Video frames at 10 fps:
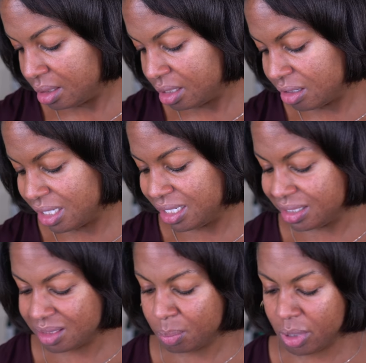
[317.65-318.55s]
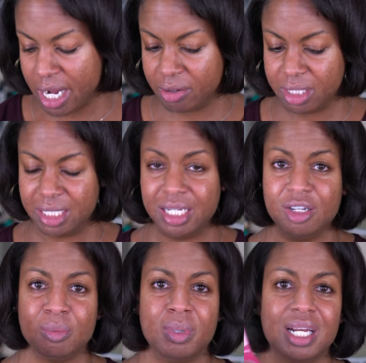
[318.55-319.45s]
There is a brown in
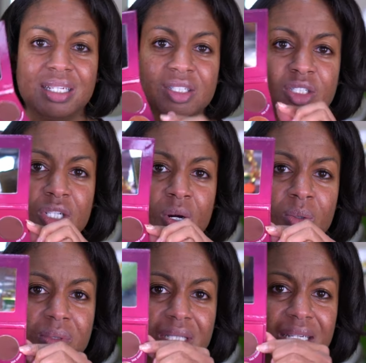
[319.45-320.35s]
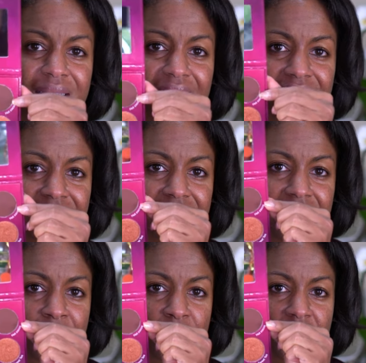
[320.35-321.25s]
here, but I don't think that's
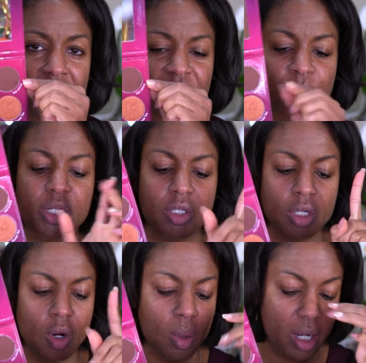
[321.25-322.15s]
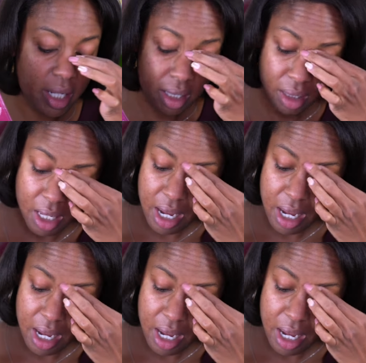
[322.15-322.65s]
deep enough. But you know what?